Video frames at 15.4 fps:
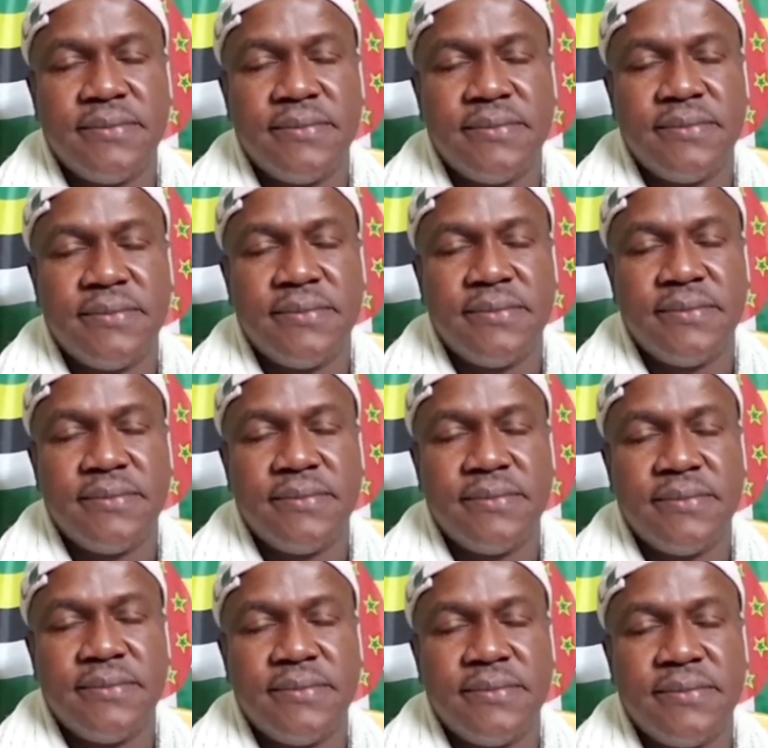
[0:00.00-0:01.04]

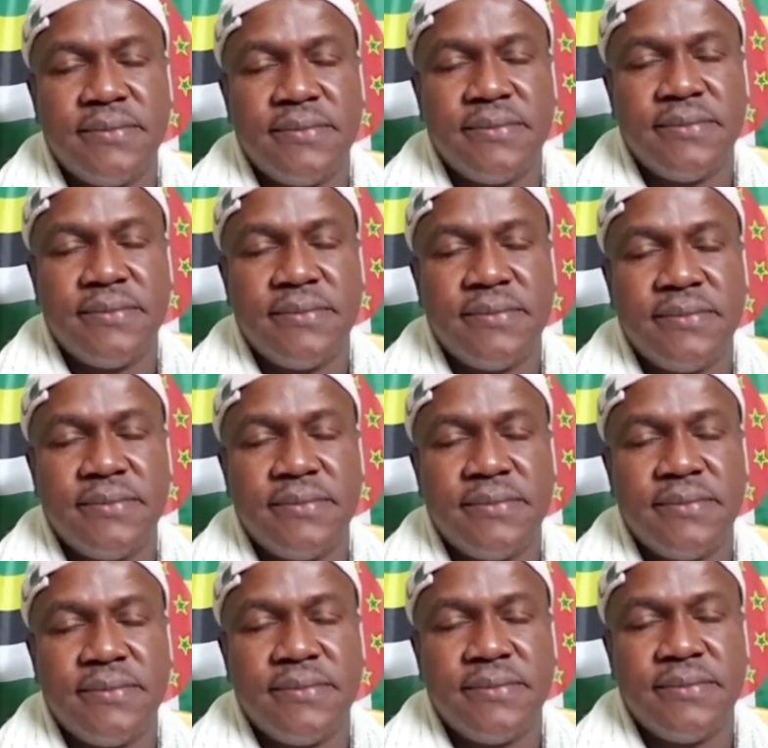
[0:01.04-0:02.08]

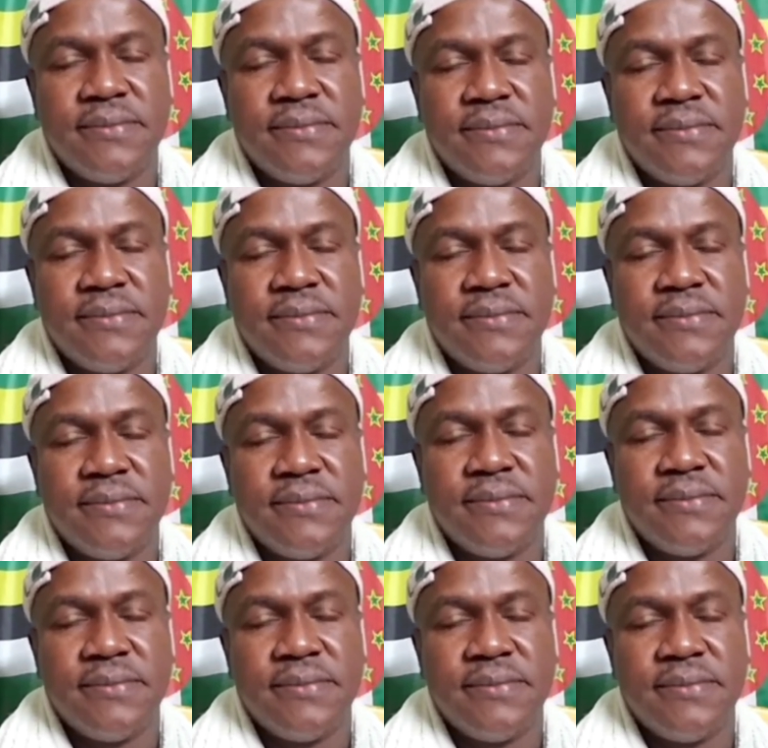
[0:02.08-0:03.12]

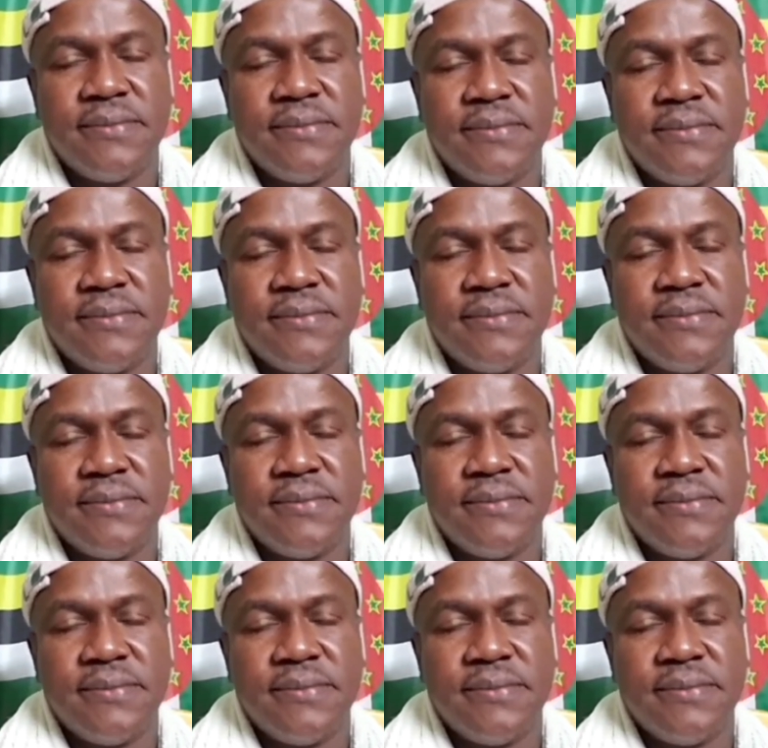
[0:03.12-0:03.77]
No words are spoken by the person on screen.